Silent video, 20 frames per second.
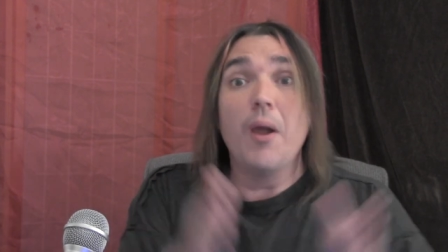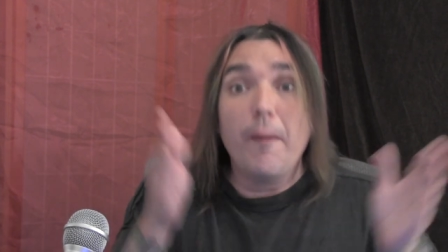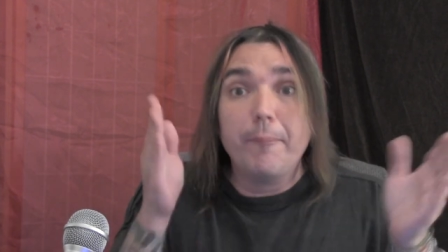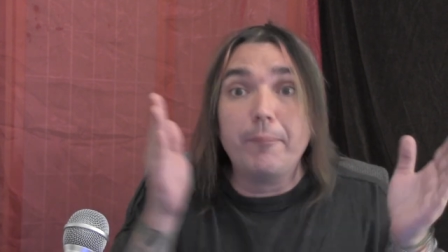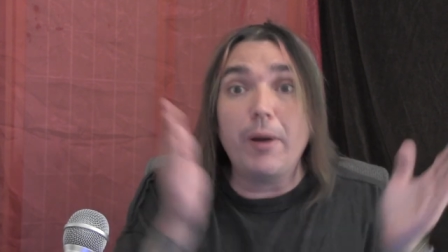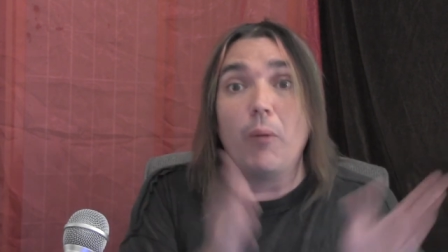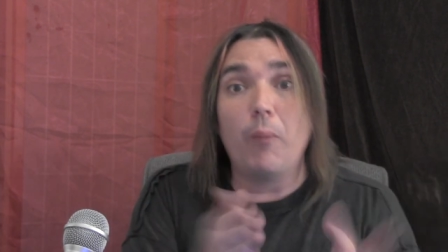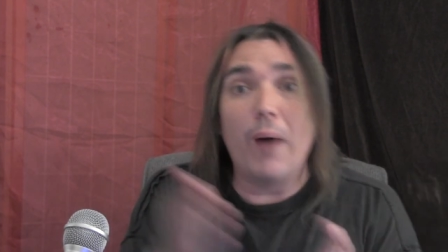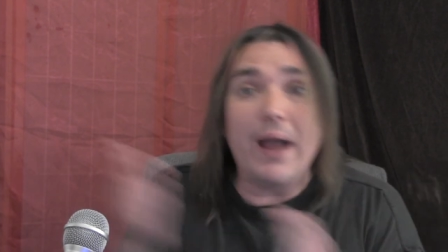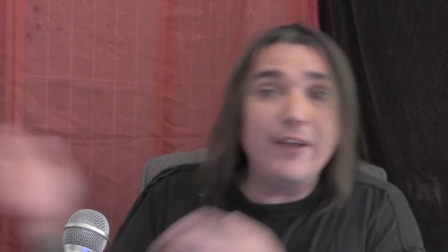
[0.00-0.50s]

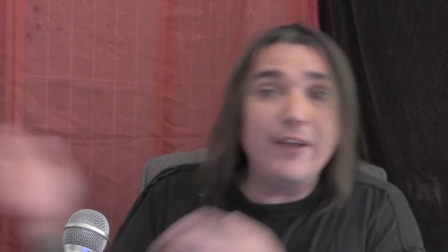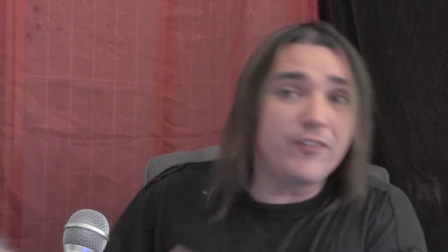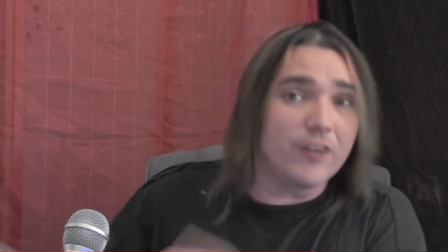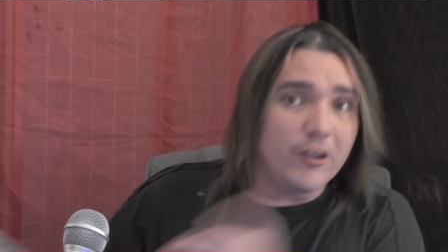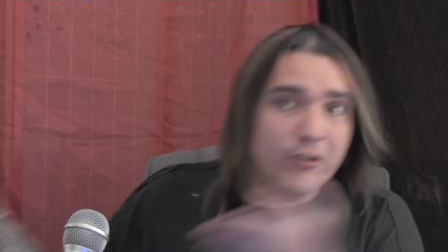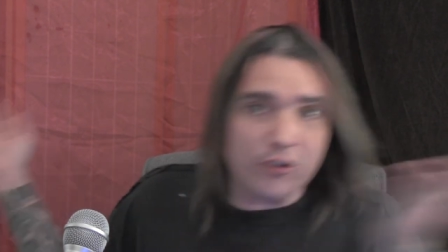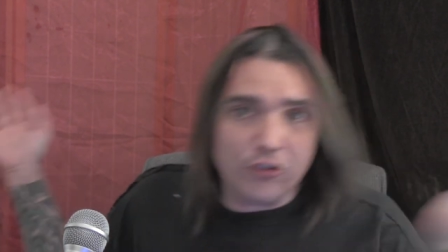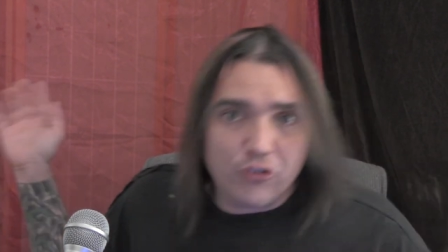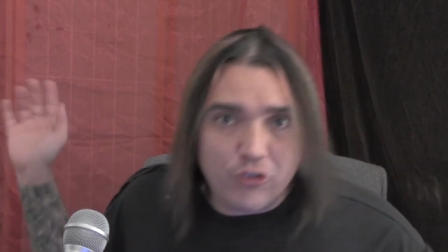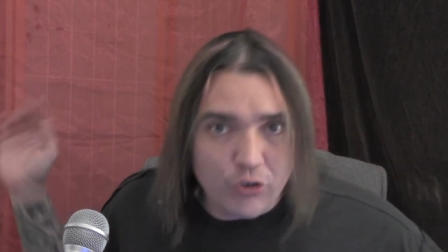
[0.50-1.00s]
but whites are
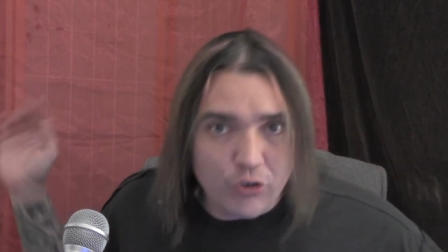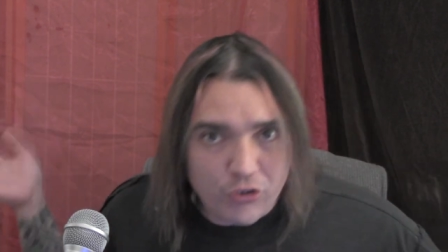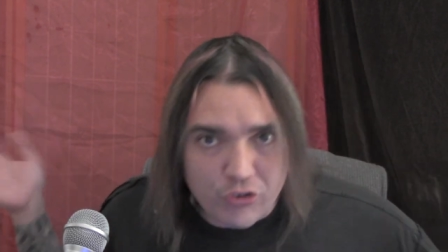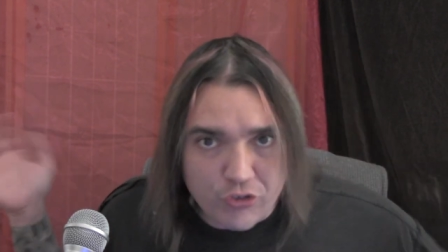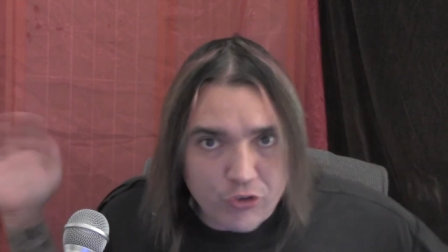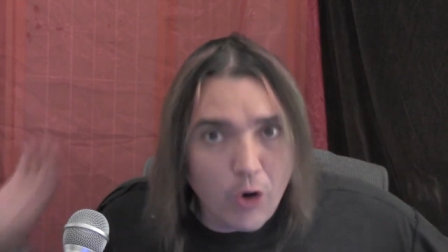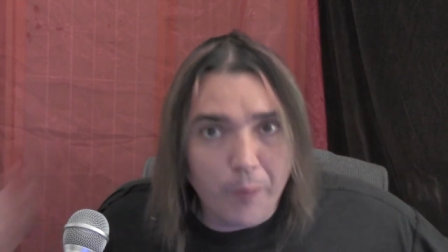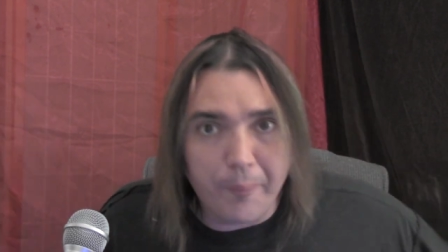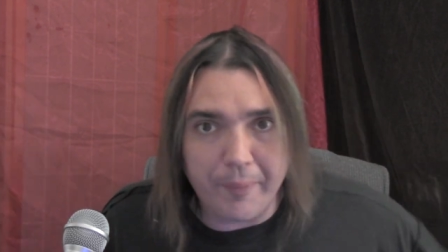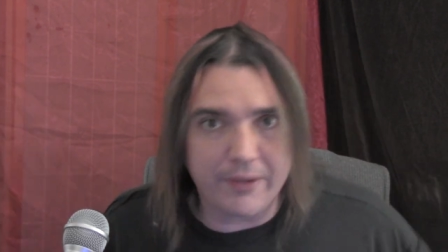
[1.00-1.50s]
just too
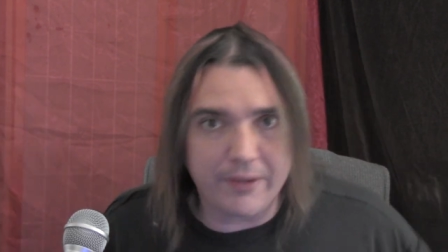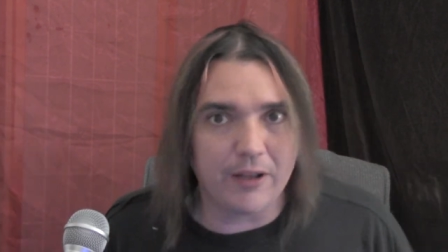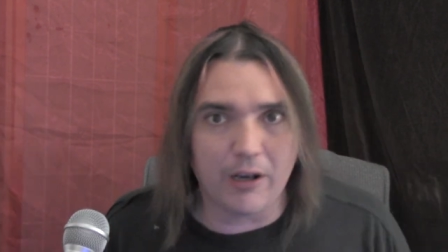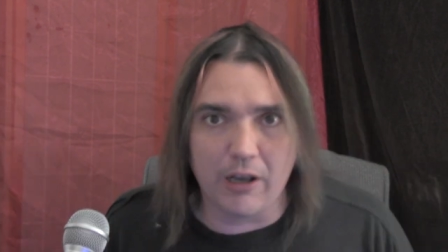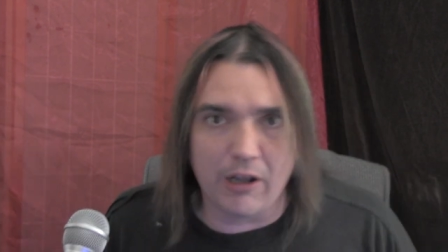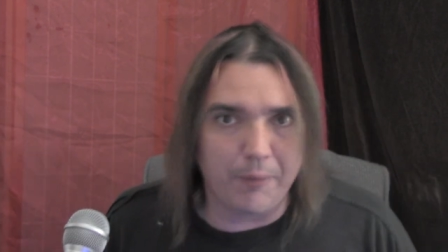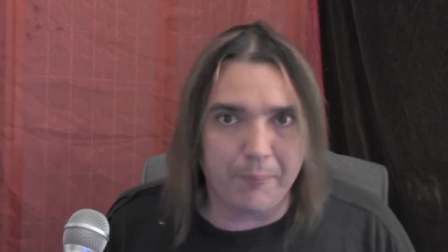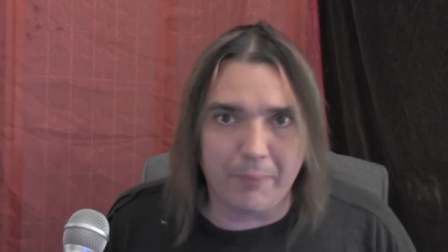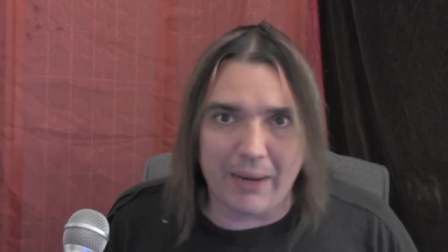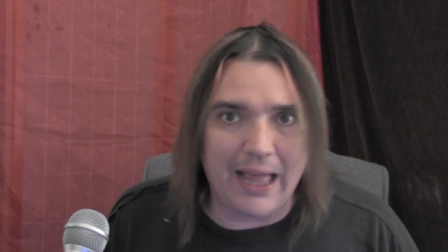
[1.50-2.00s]
stupid to
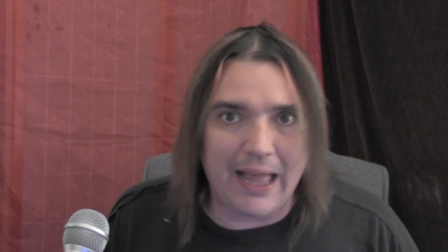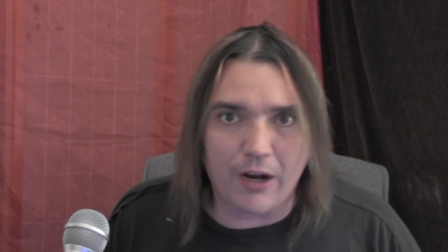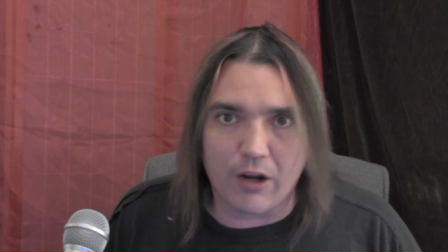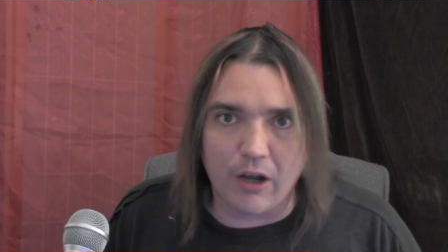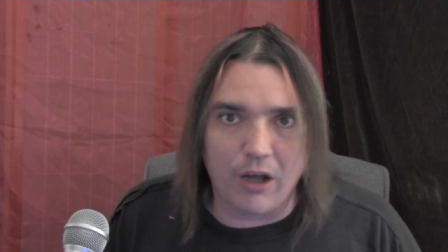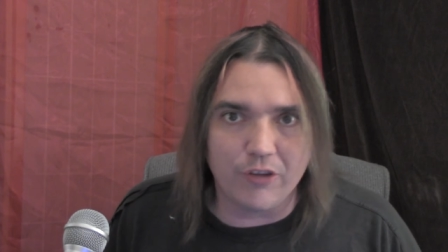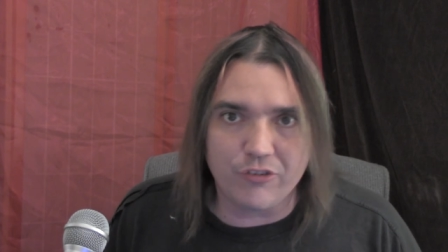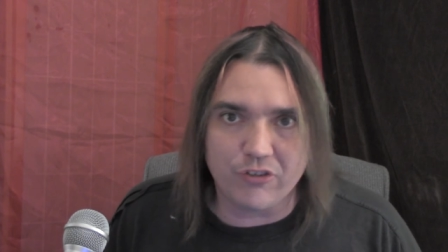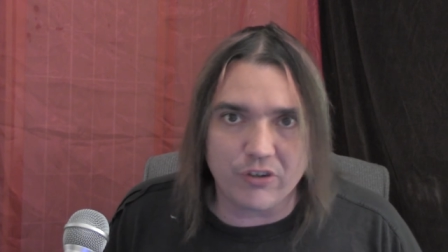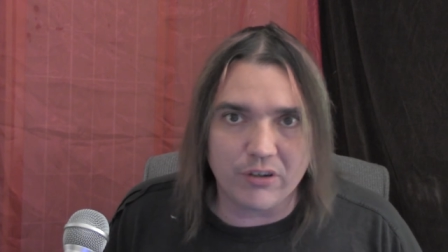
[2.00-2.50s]
learn black
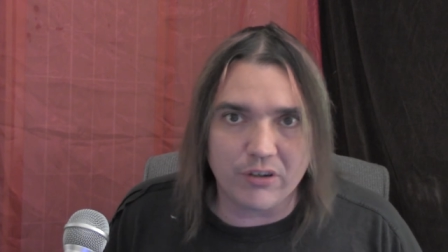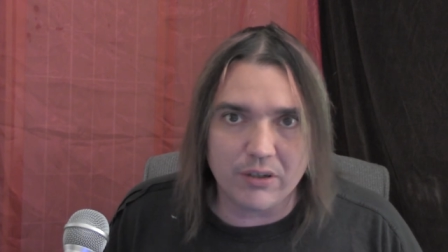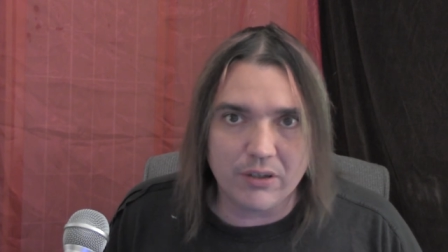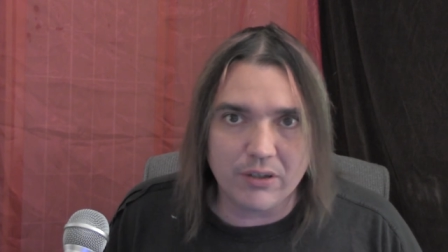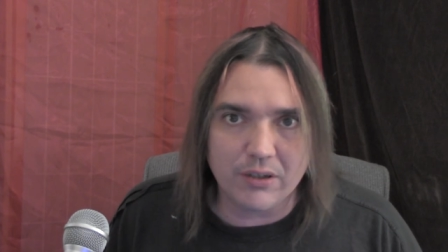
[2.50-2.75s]
culture.